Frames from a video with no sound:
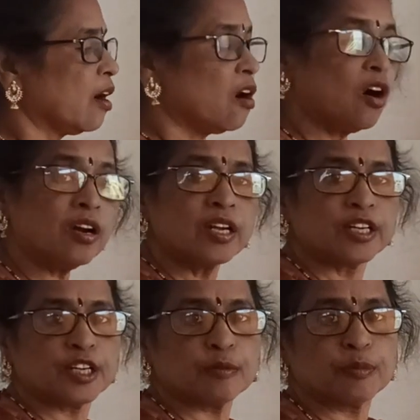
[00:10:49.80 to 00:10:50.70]
or
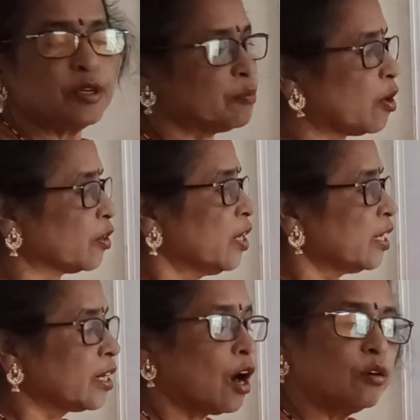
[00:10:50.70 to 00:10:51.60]
triple bond.
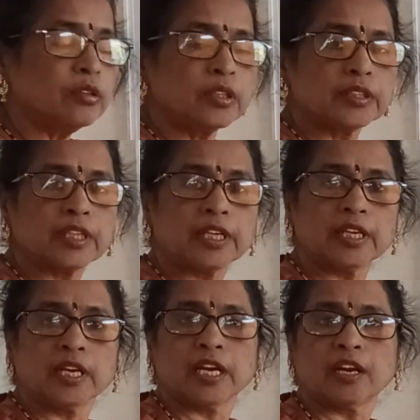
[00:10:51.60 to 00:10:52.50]
Now
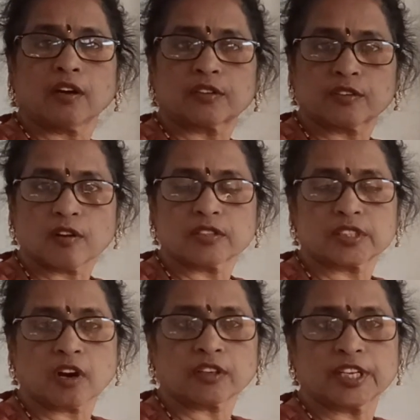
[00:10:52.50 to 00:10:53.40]
the
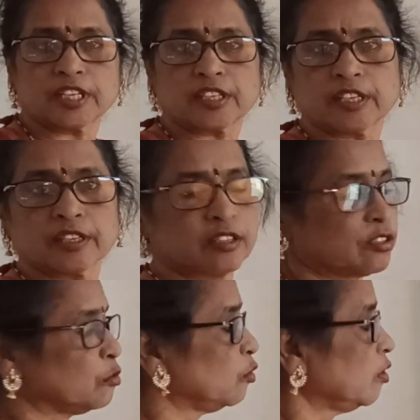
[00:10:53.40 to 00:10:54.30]
electrons octet
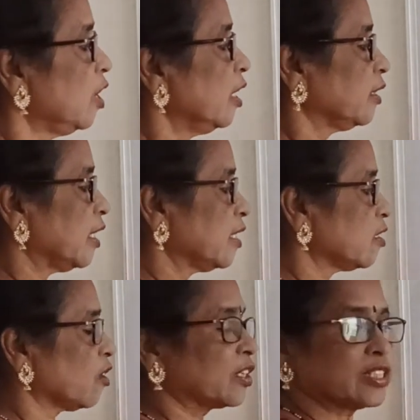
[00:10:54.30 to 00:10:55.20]
rule, that is
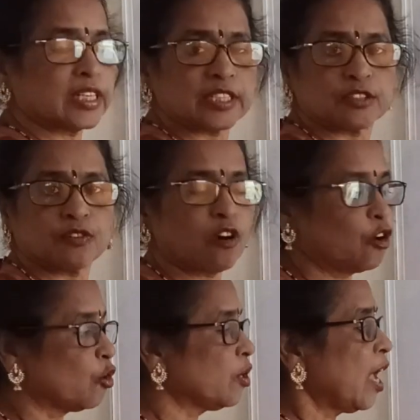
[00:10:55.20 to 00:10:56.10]
octet, that is
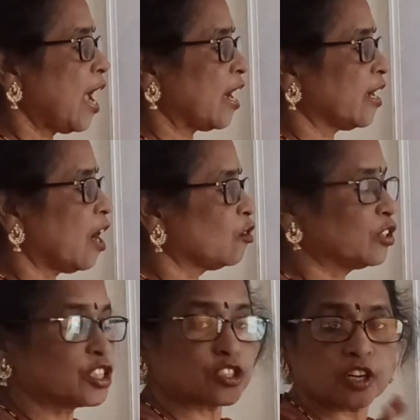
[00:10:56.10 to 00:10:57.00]
followed, and now
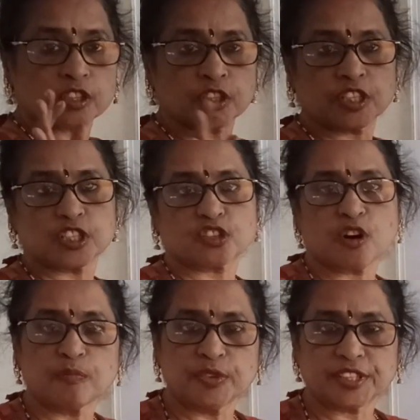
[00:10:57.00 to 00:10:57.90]
the structure is
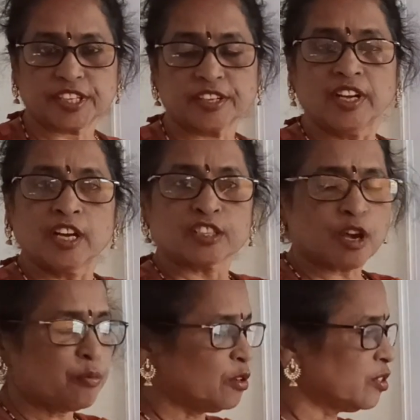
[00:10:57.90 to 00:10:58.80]
completed.
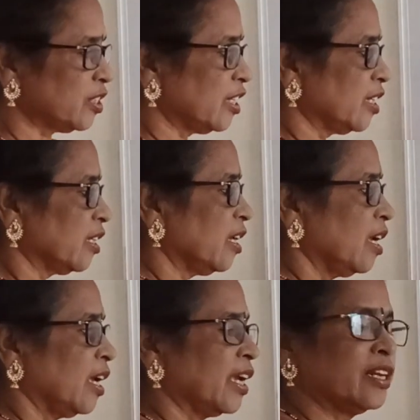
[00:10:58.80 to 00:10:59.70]
Suppose in
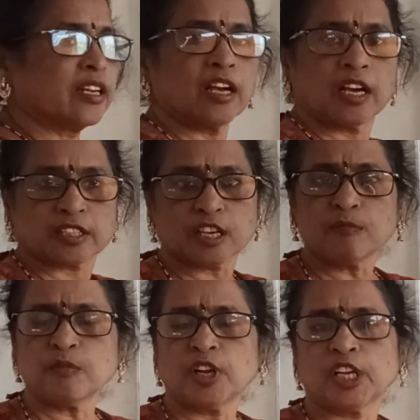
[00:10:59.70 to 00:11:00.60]

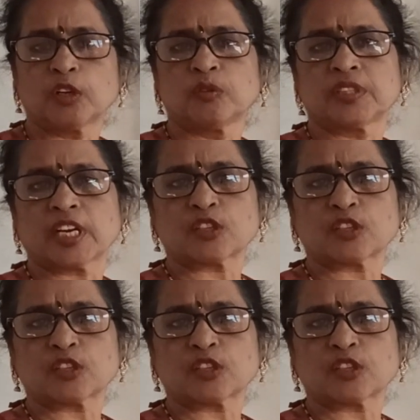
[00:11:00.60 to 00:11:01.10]
some molecules there are